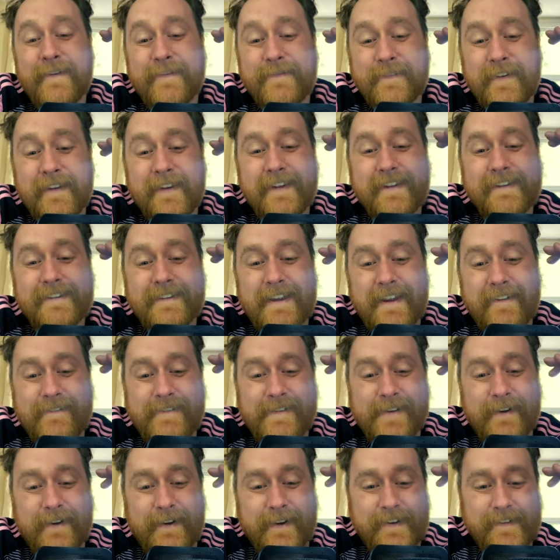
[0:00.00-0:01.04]
But at the same
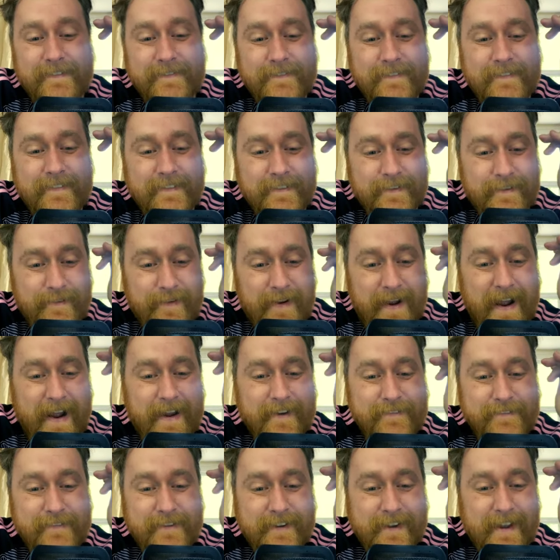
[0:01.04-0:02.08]
time, you
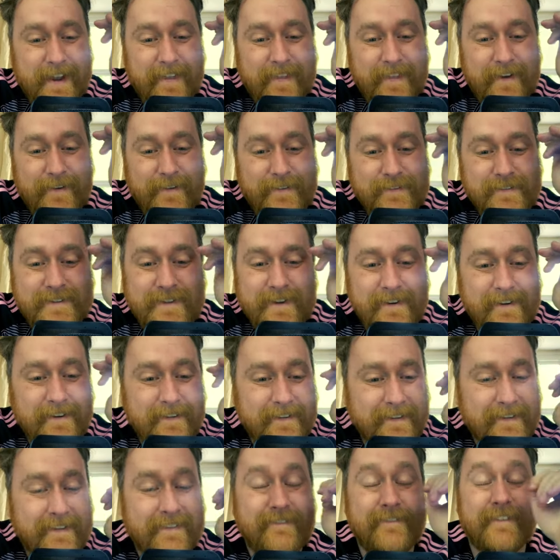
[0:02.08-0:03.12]
have to get that on
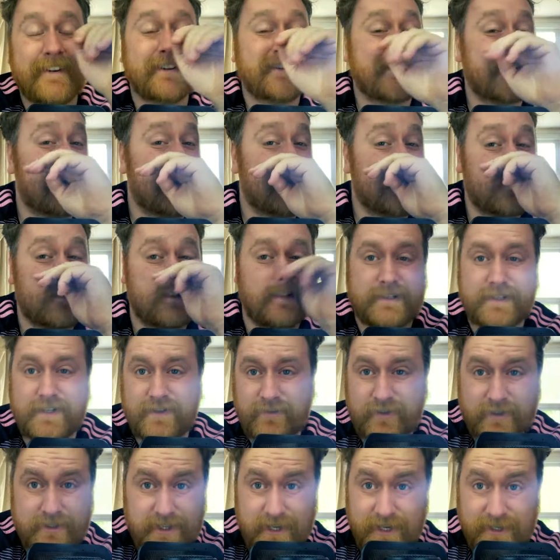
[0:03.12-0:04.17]
target, regardless of
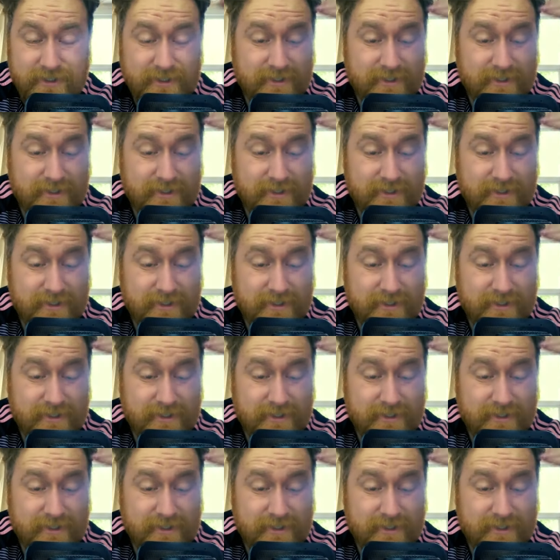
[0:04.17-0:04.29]
it touching